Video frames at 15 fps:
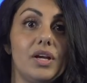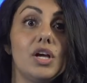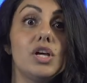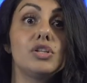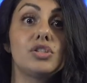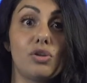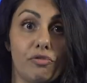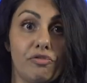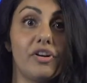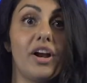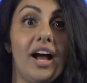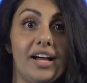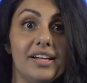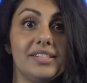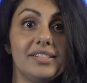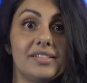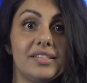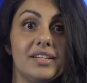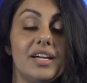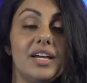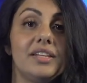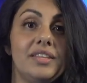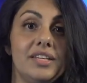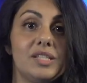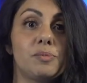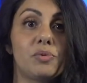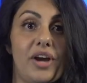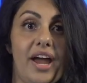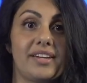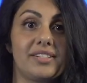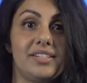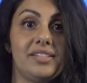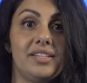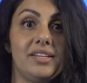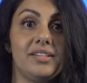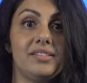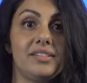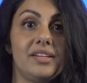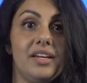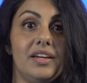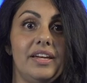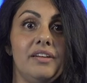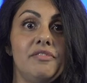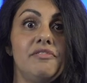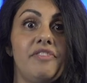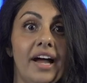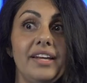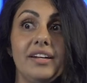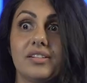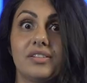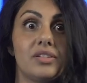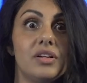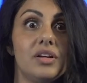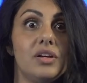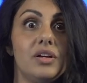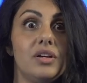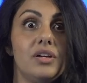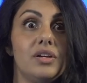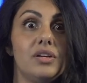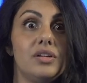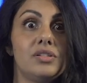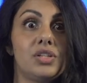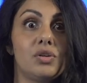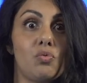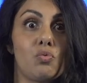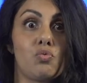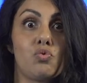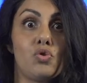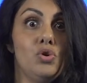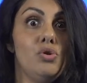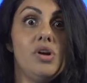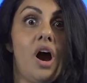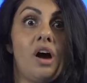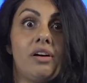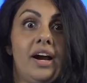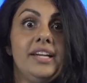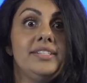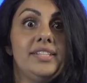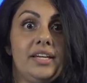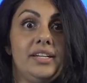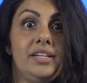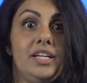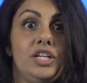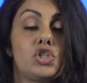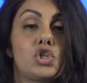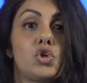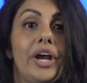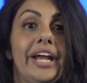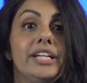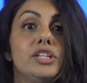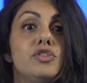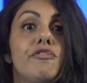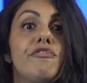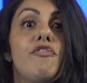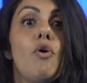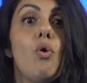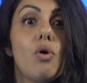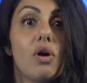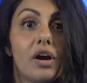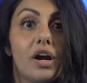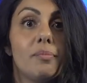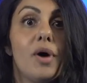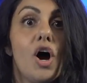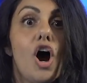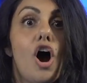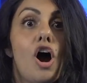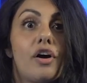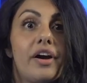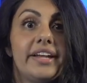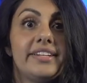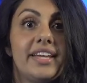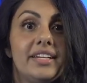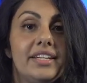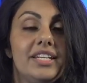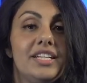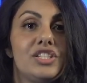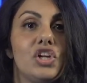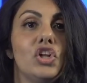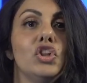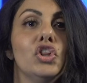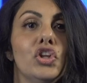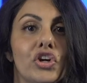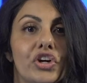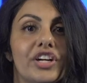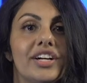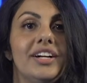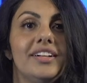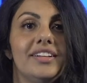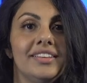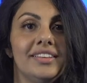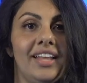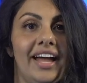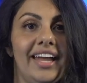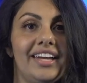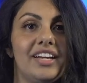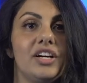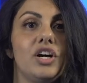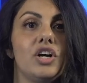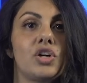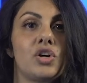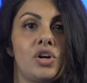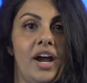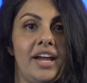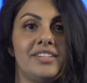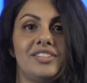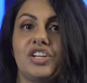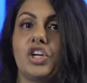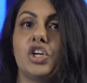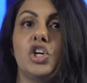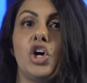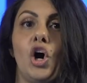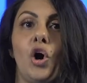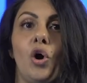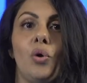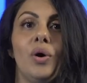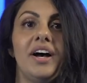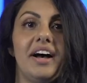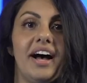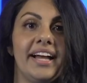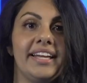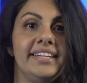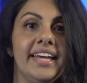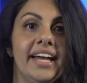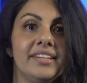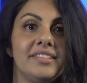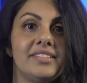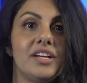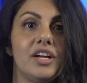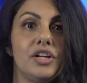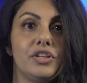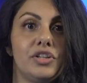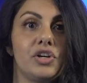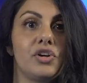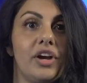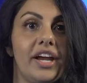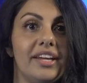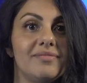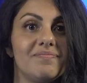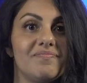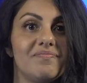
So for us, these practices invite us to root our identity, transform our identity to look like Christ, to go against the grain.